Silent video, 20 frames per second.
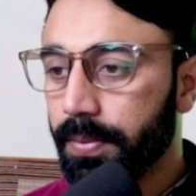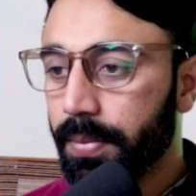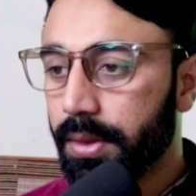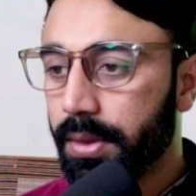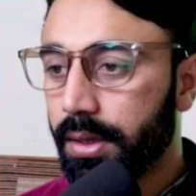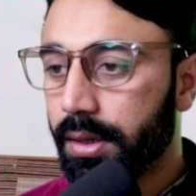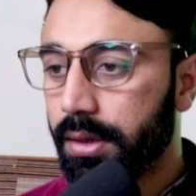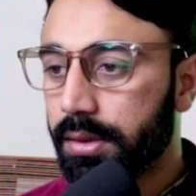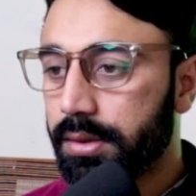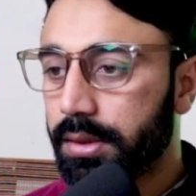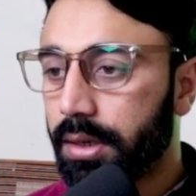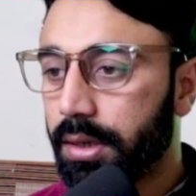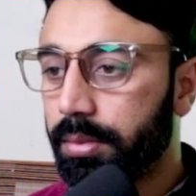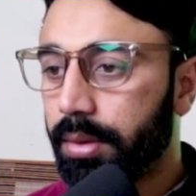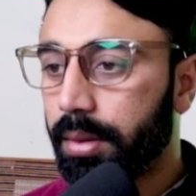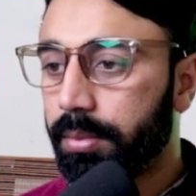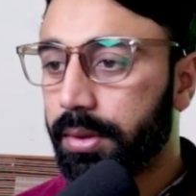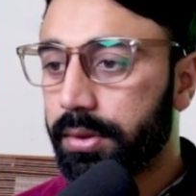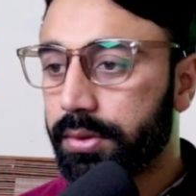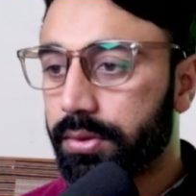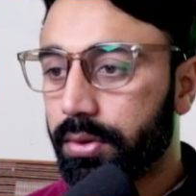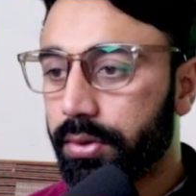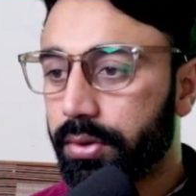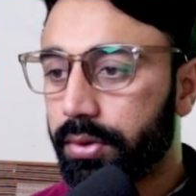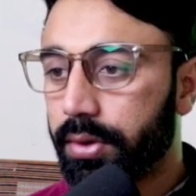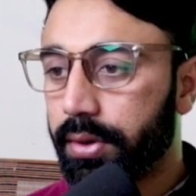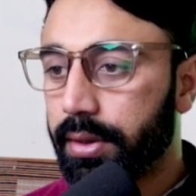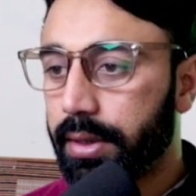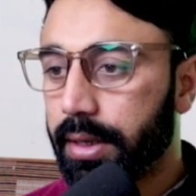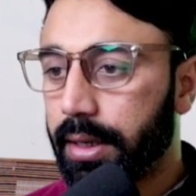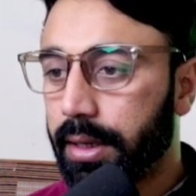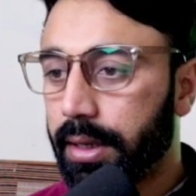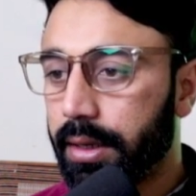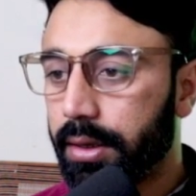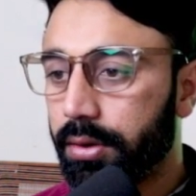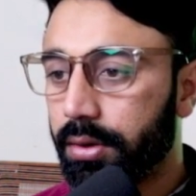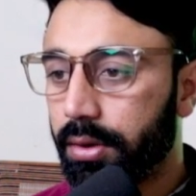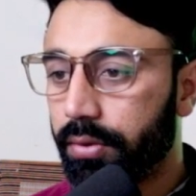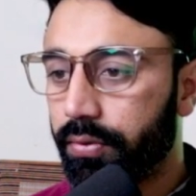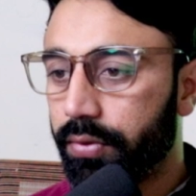sitemap does not containing
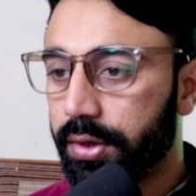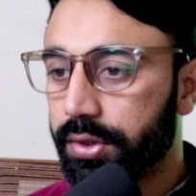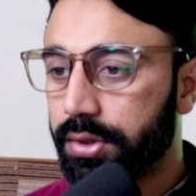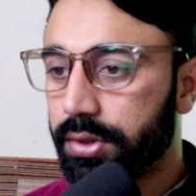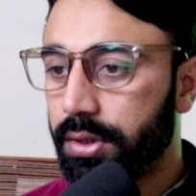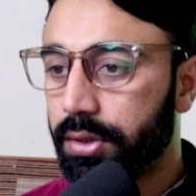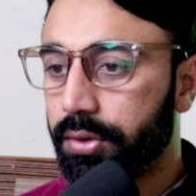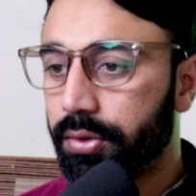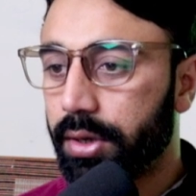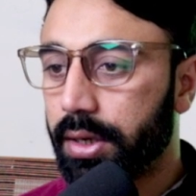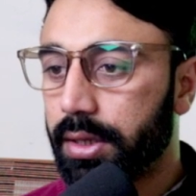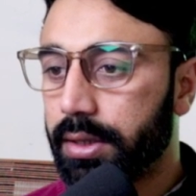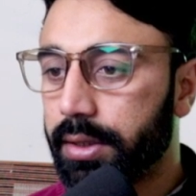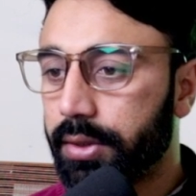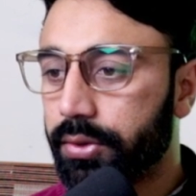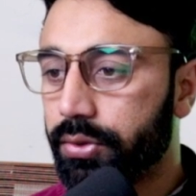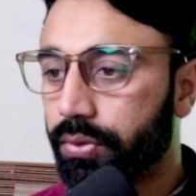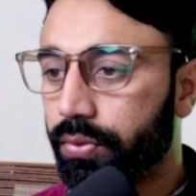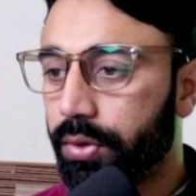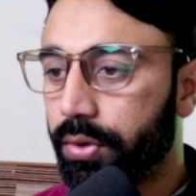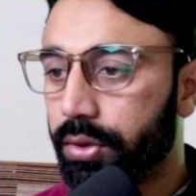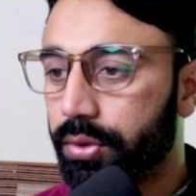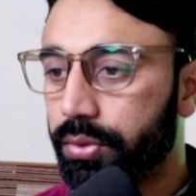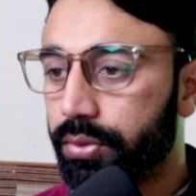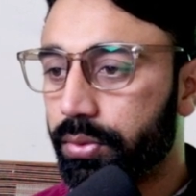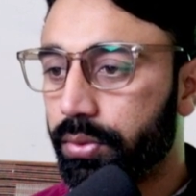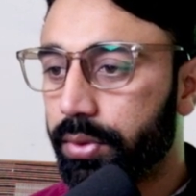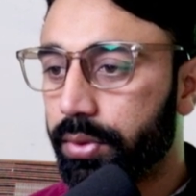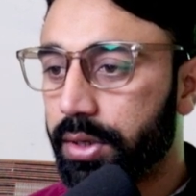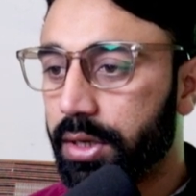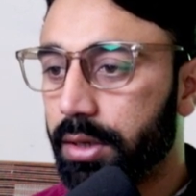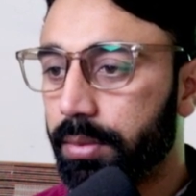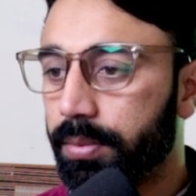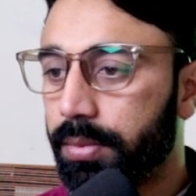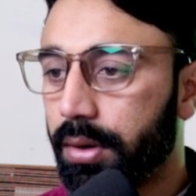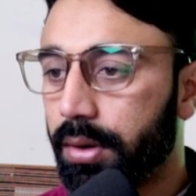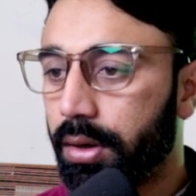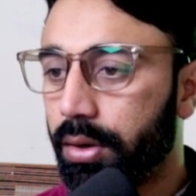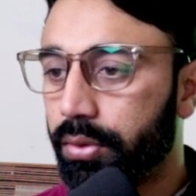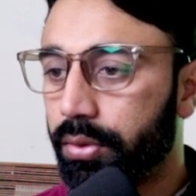functional URL that you want to keep
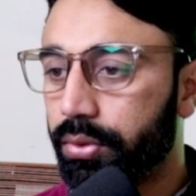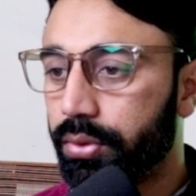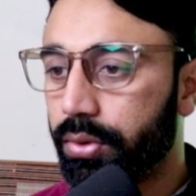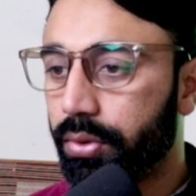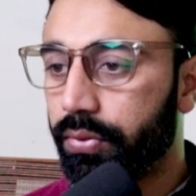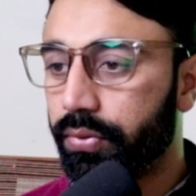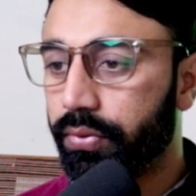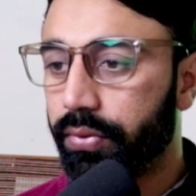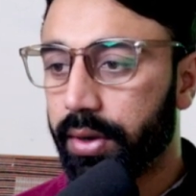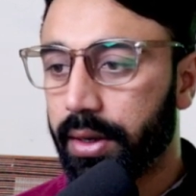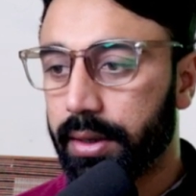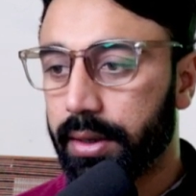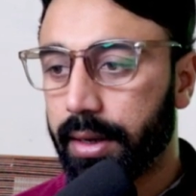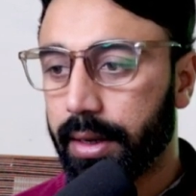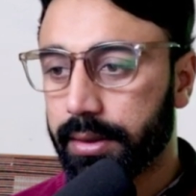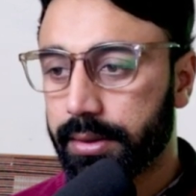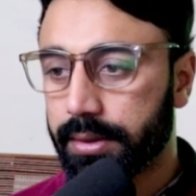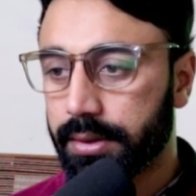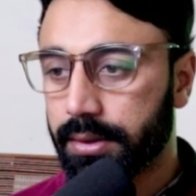out of index.